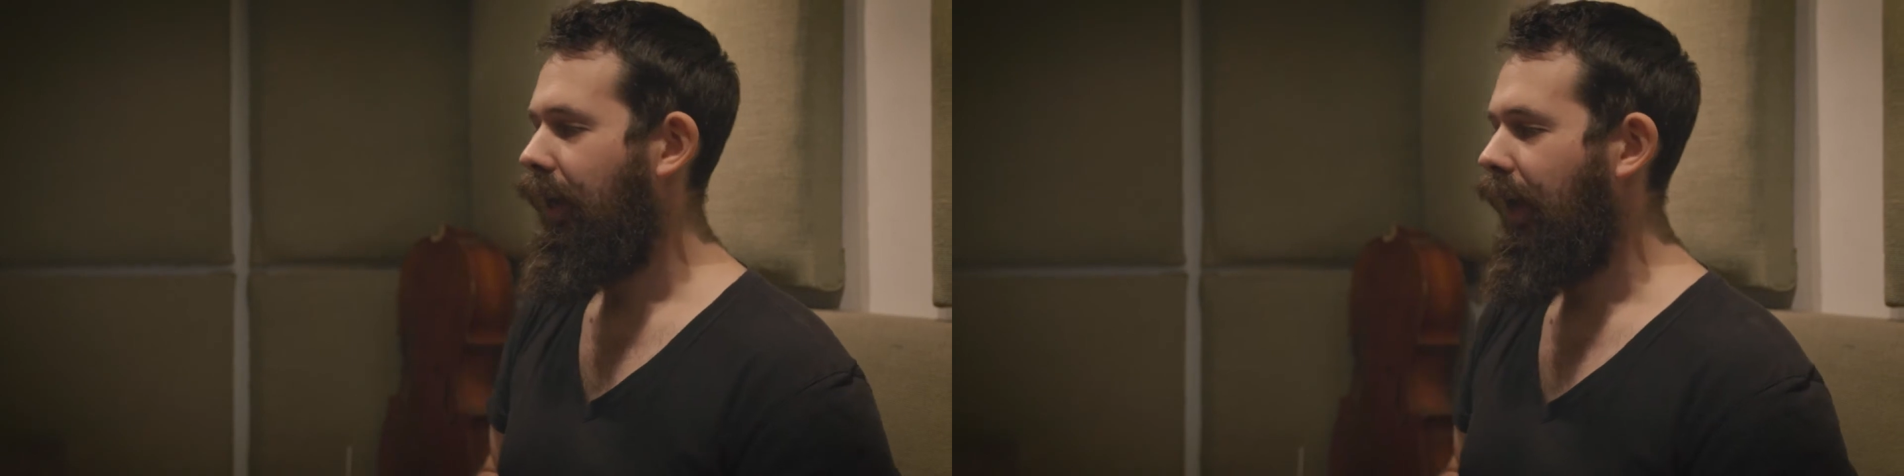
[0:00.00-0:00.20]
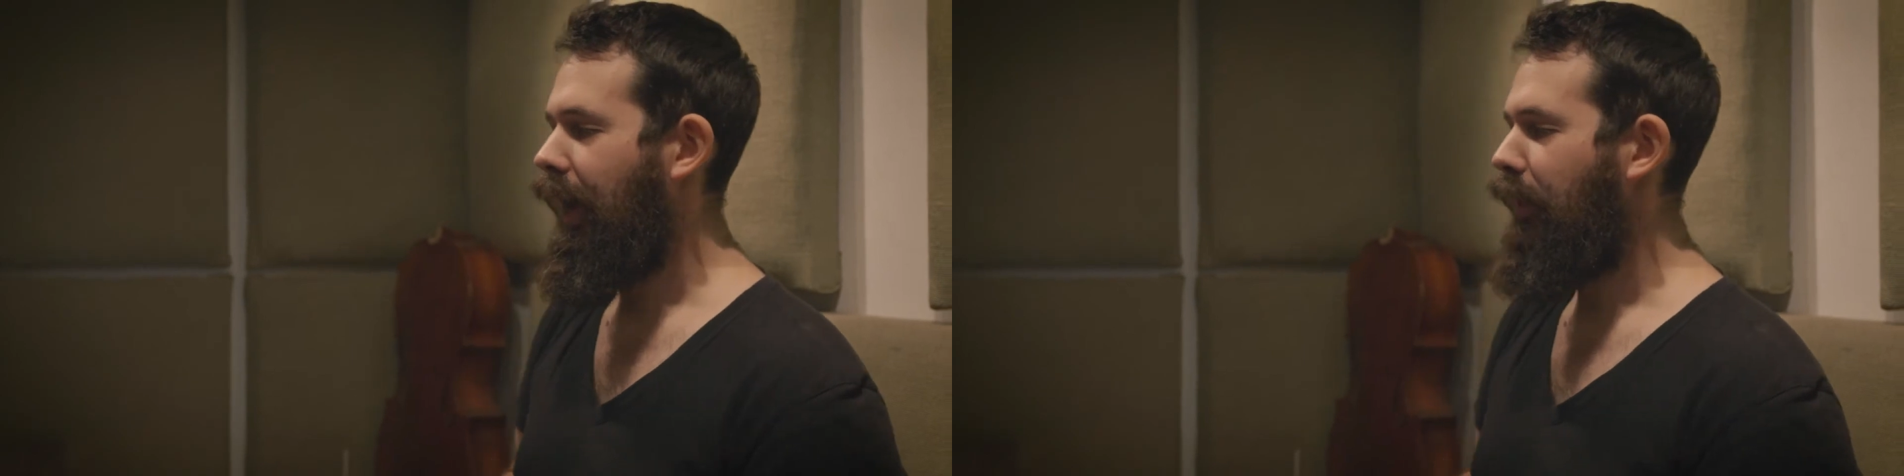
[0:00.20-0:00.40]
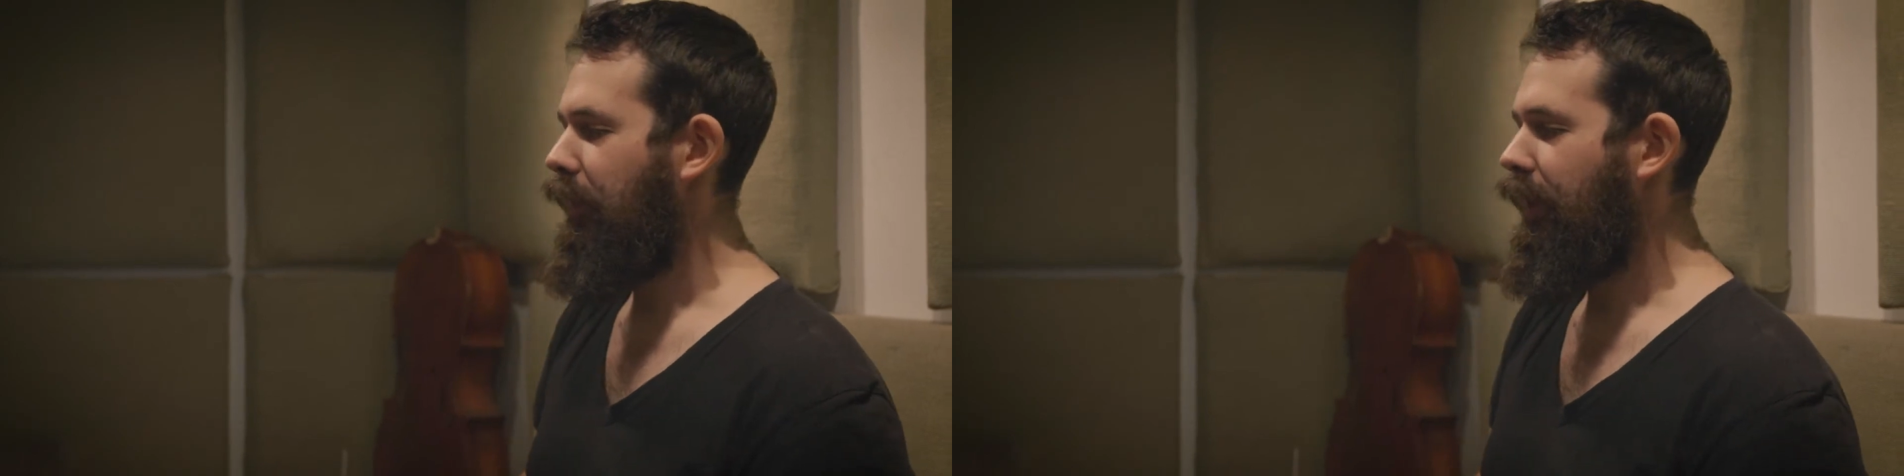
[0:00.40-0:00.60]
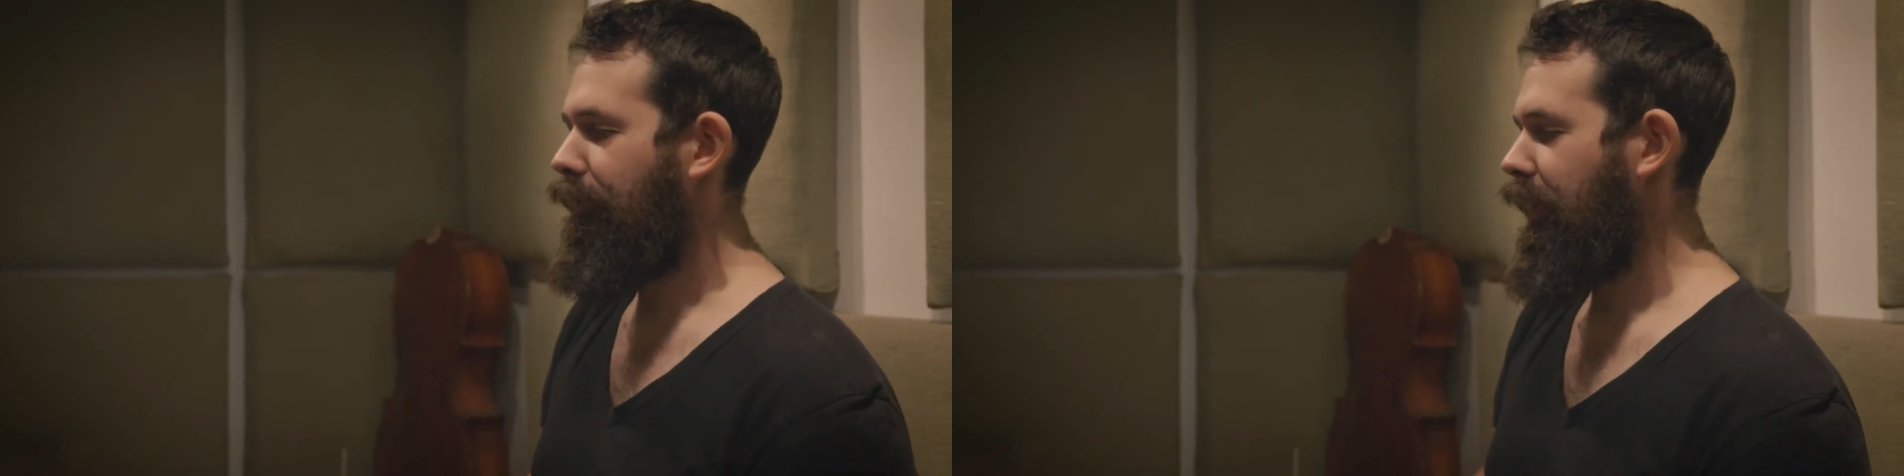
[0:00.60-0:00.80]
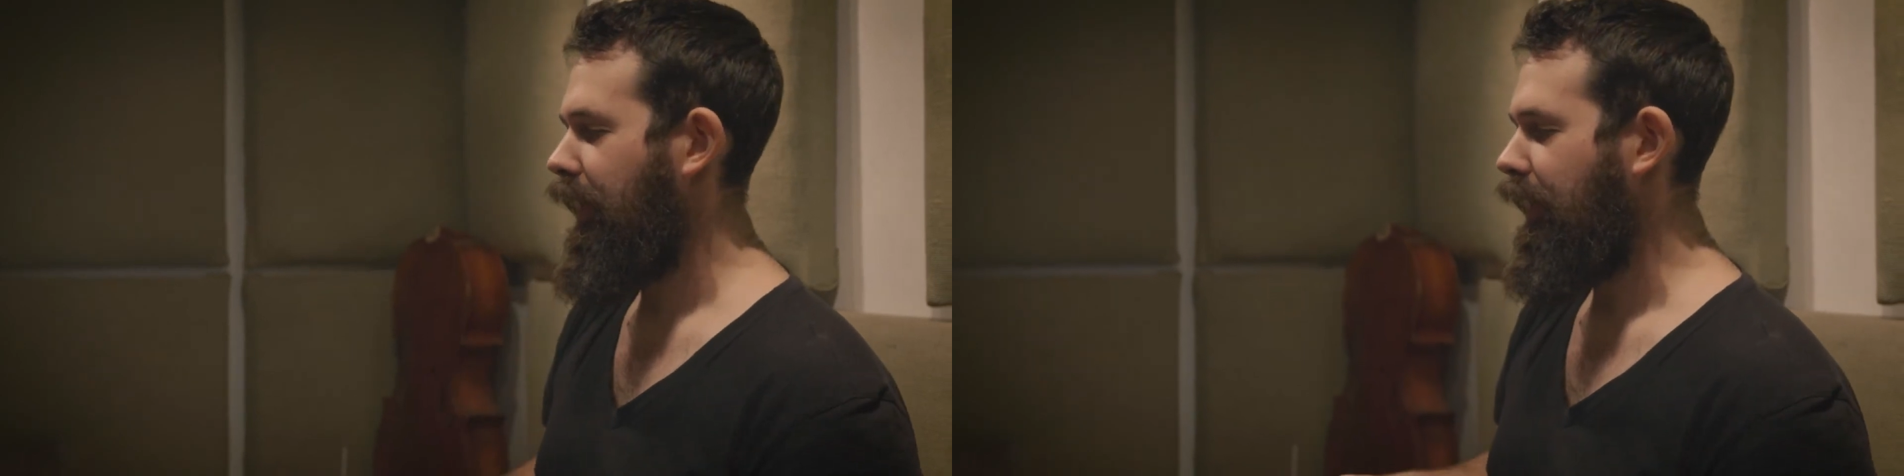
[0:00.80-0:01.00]

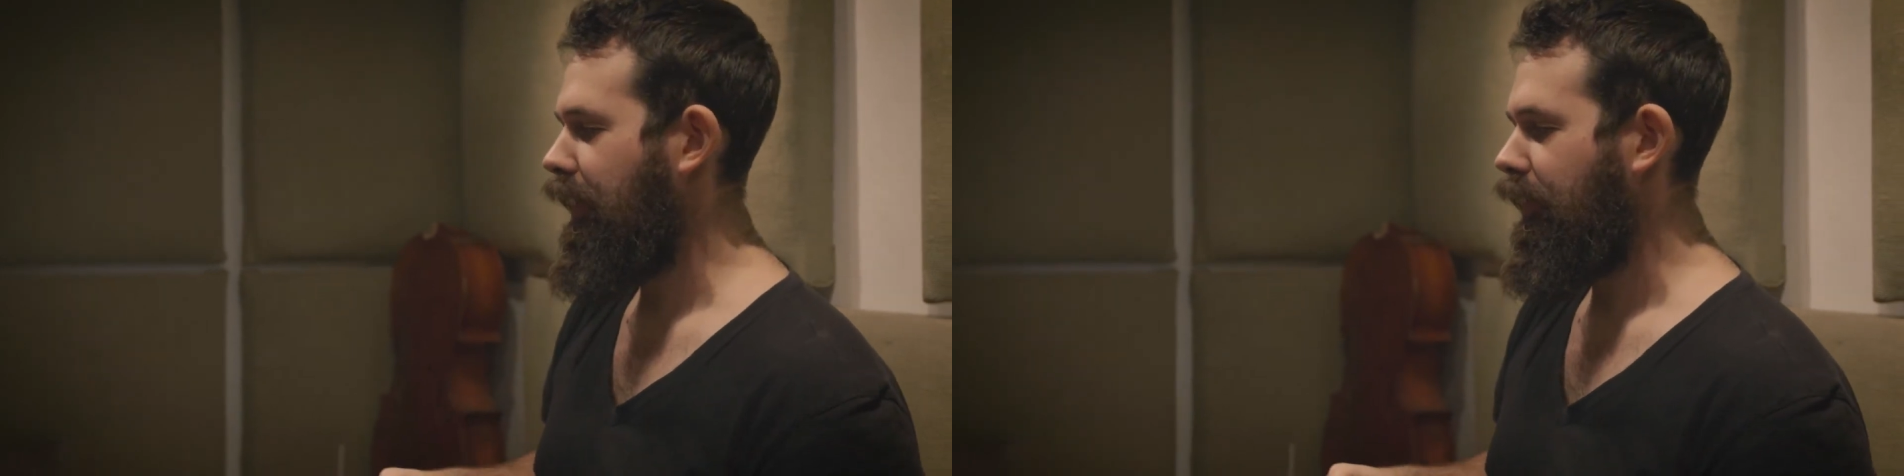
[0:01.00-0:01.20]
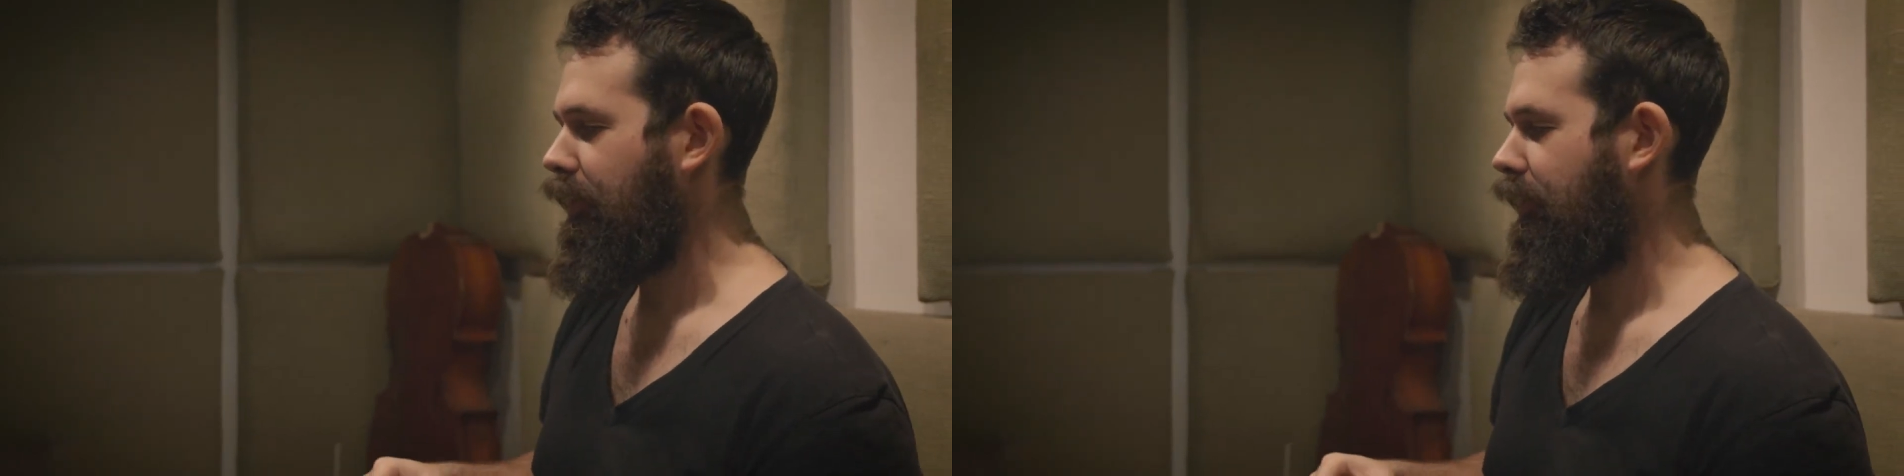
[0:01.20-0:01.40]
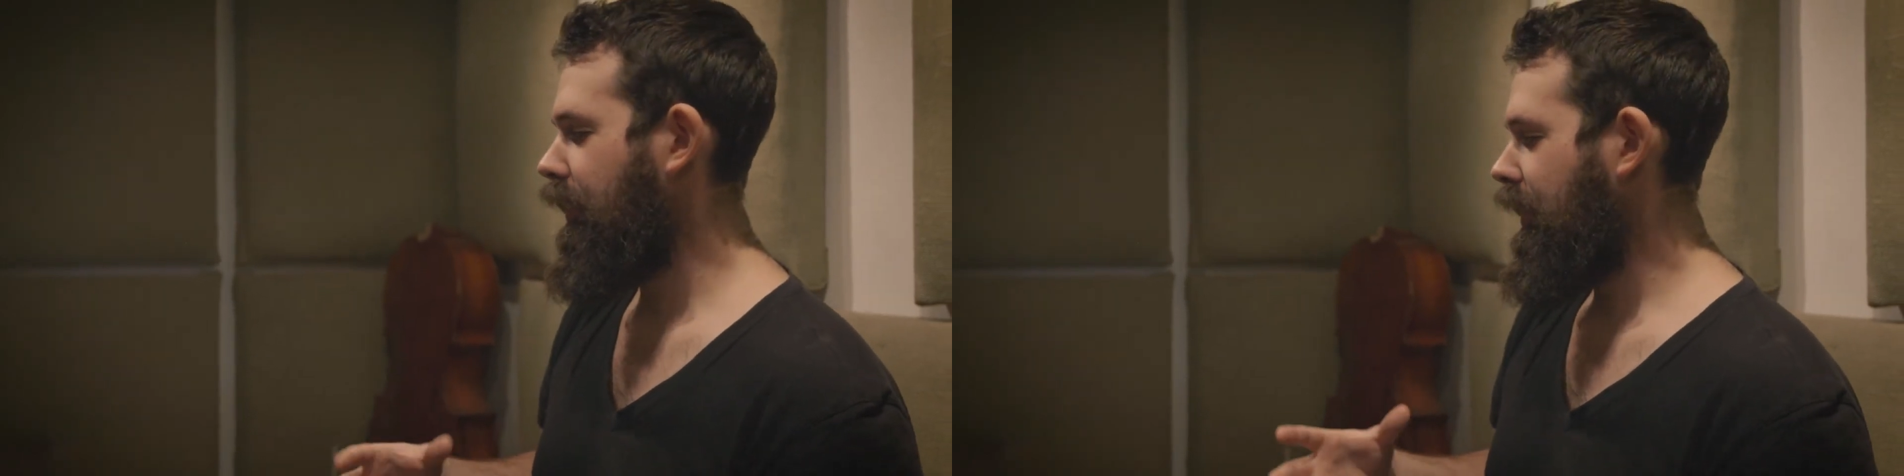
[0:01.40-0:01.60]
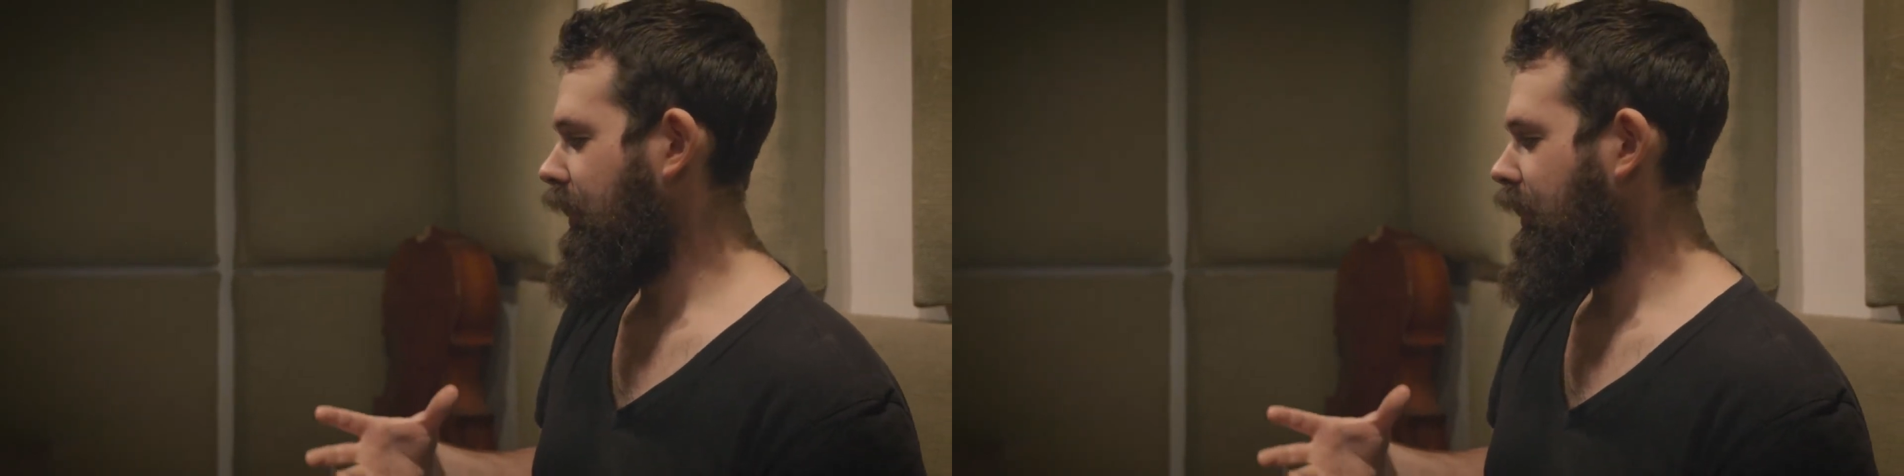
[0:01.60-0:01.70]
If it is